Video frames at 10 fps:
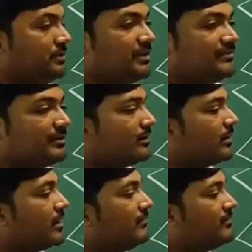these are
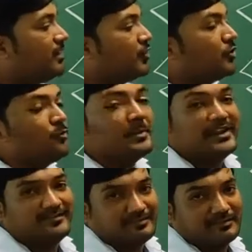the consecutive
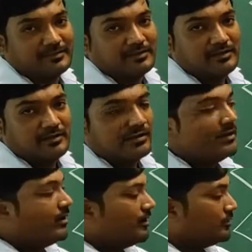pairs.
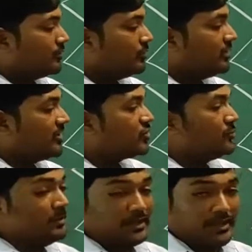So they
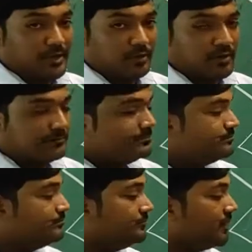should be equal.
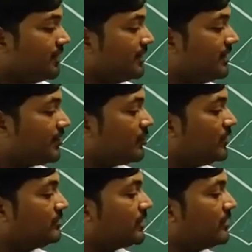And here,
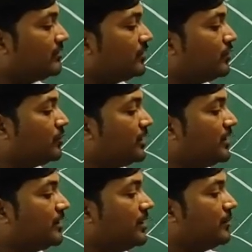what is the consecutive
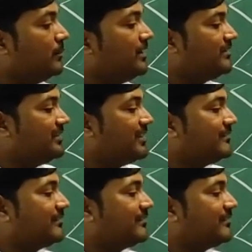pair? BC